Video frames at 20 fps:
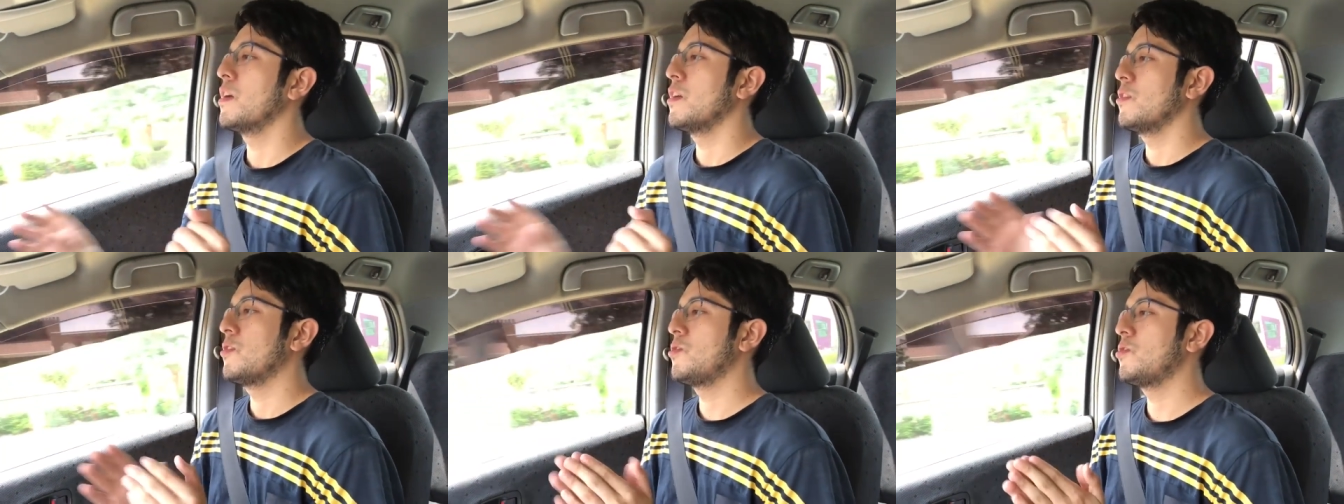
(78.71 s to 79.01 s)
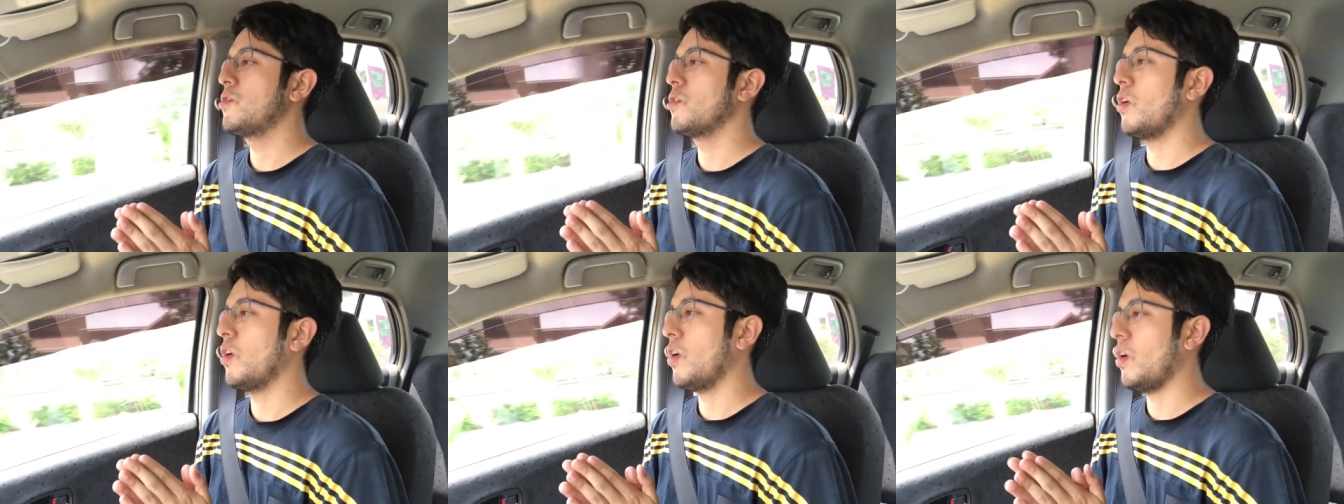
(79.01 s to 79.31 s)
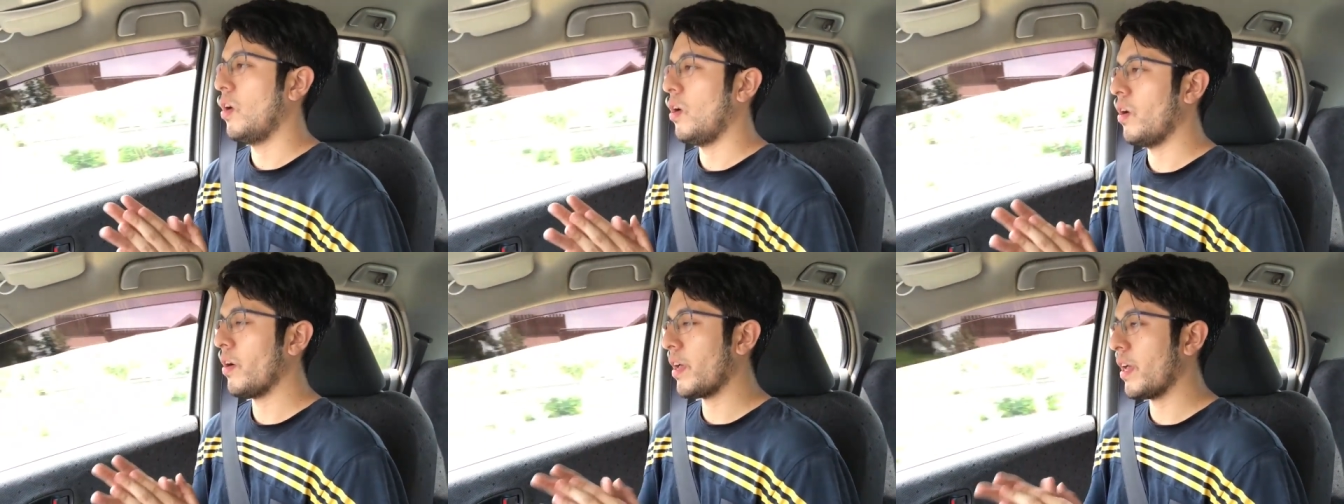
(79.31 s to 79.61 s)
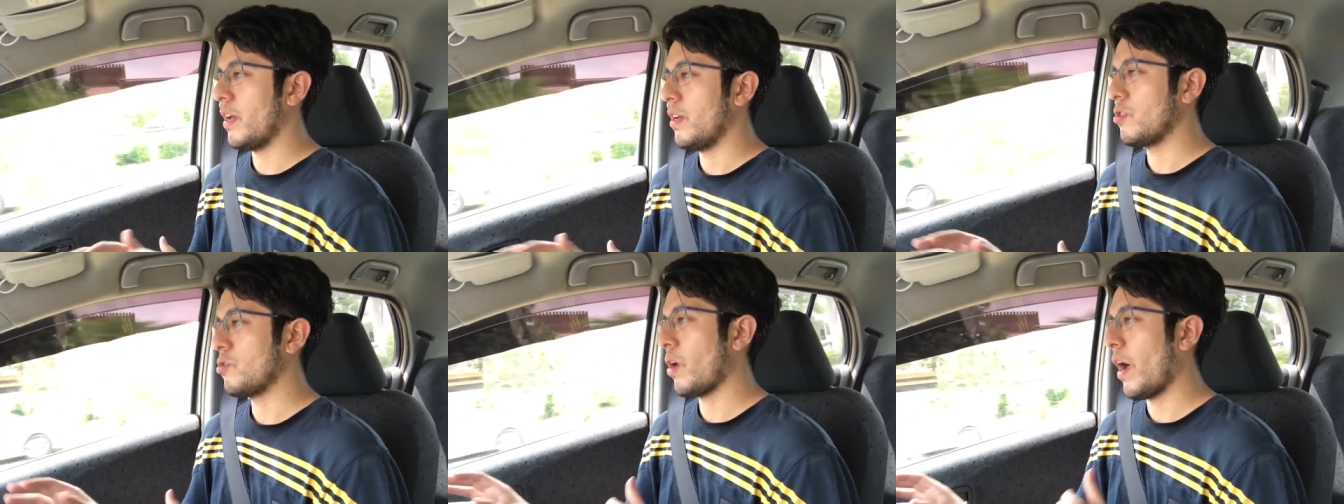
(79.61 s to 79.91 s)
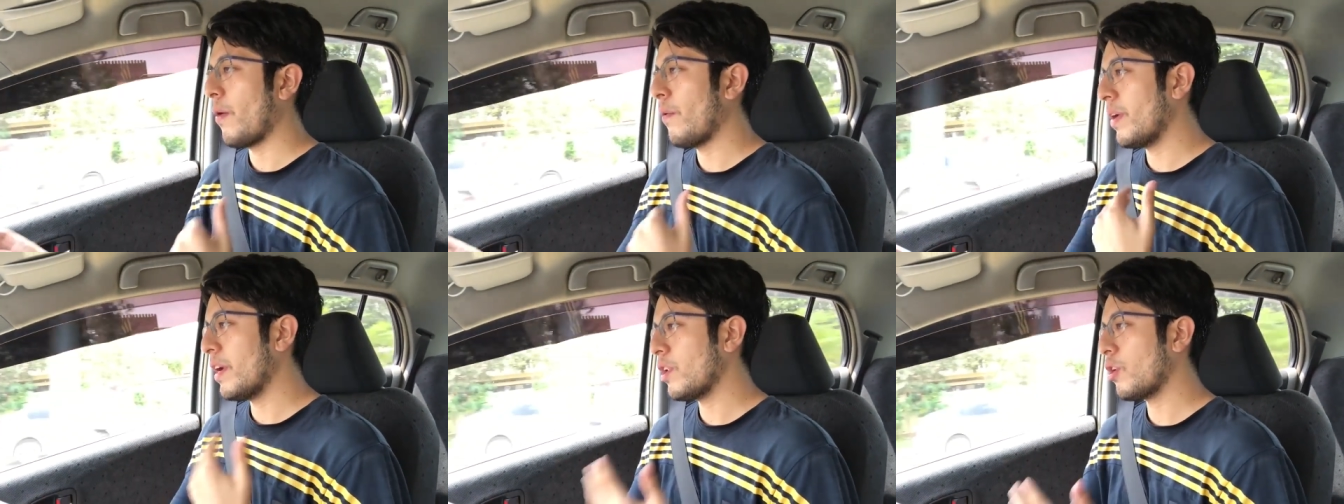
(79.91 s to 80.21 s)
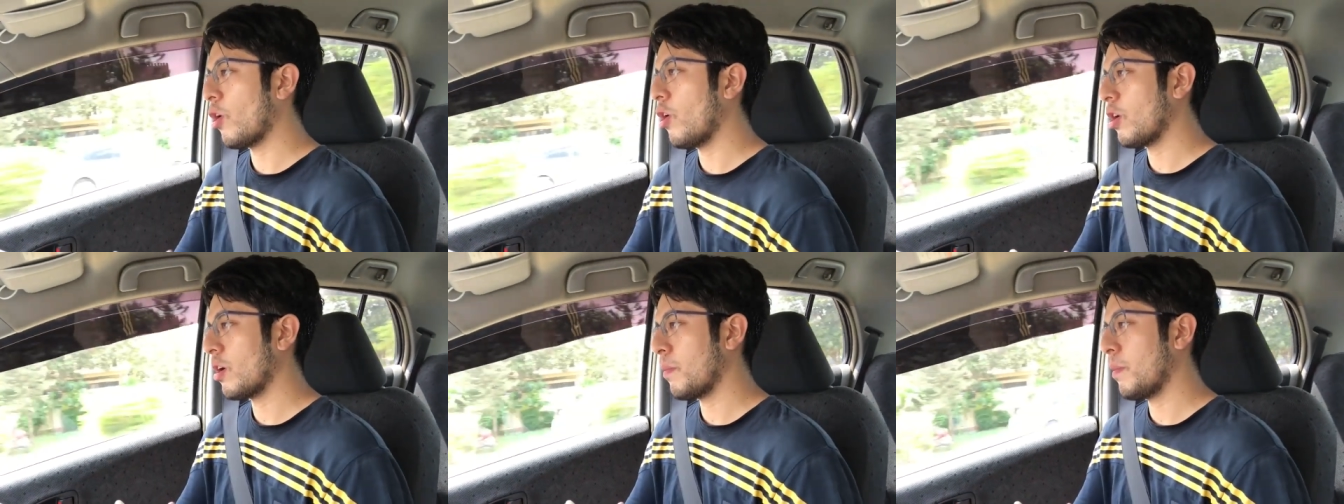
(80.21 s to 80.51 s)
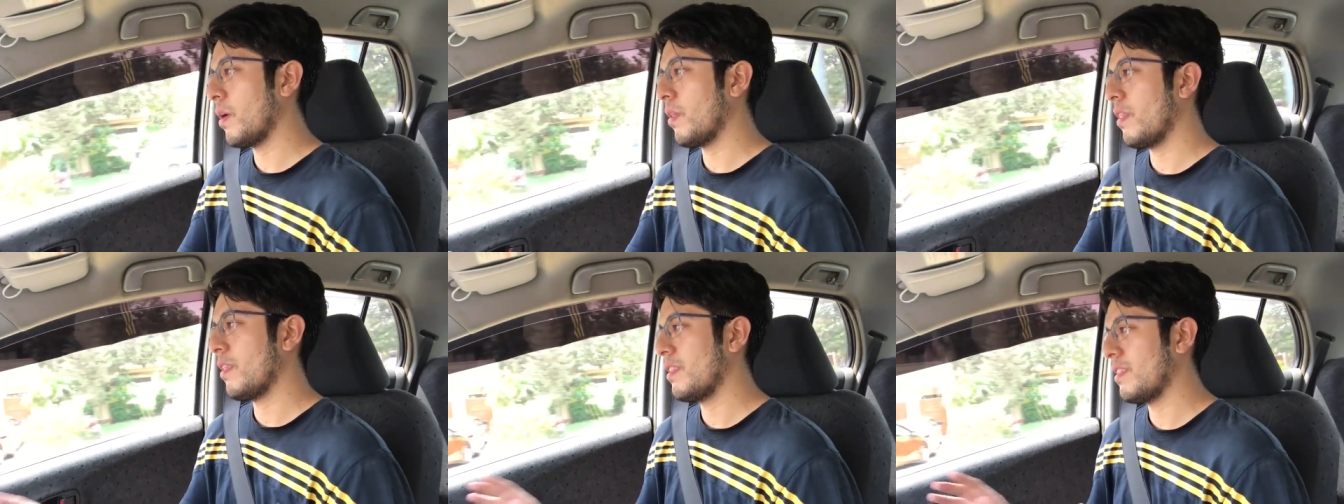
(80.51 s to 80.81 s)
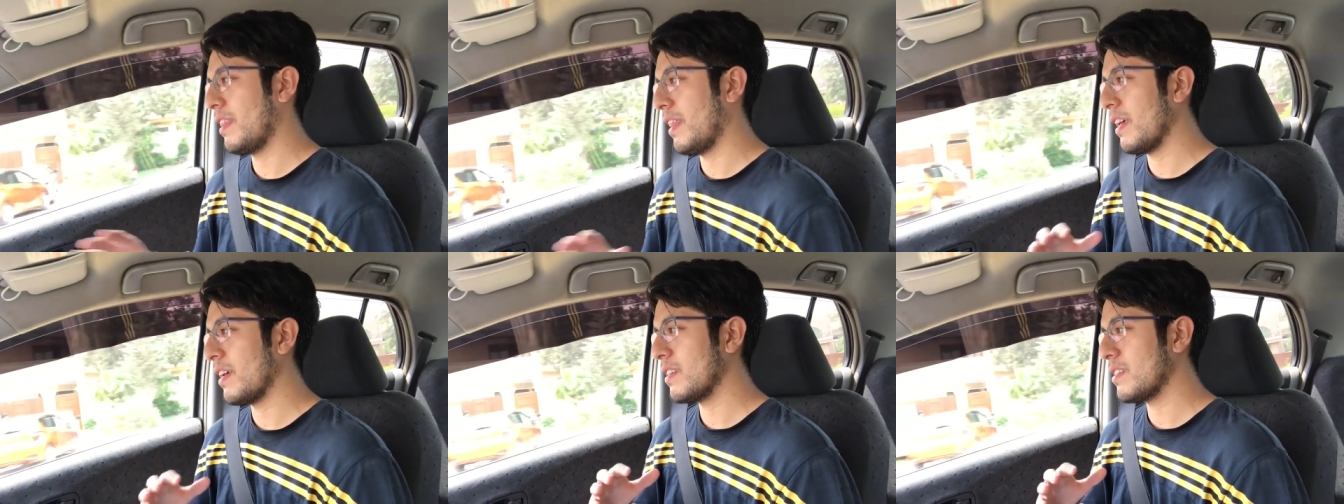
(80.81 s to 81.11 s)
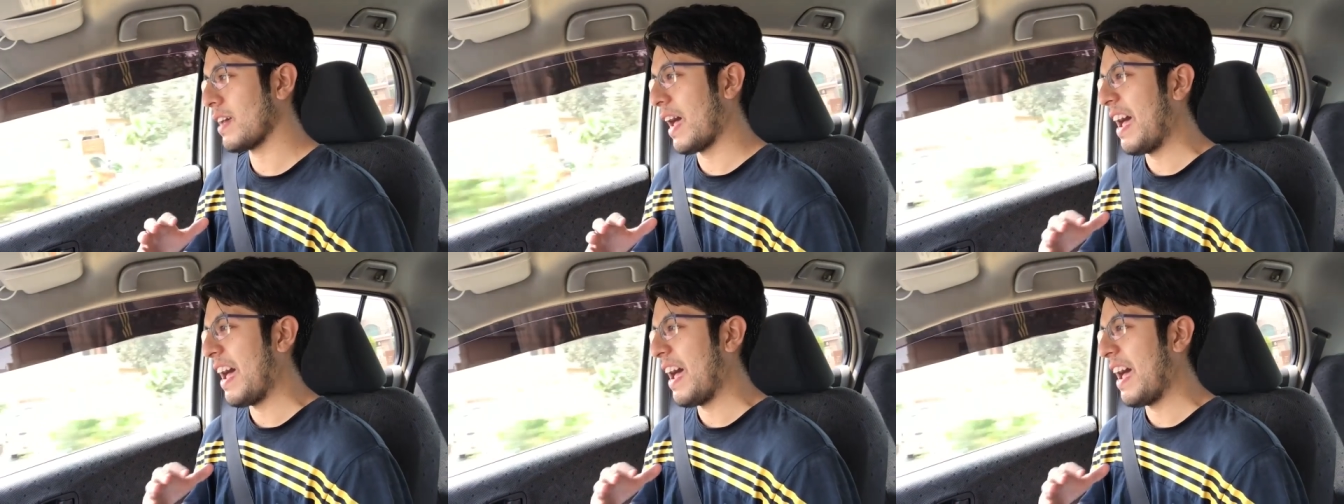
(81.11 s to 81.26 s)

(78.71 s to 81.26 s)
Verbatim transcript: So, okay, so I want to talk about the things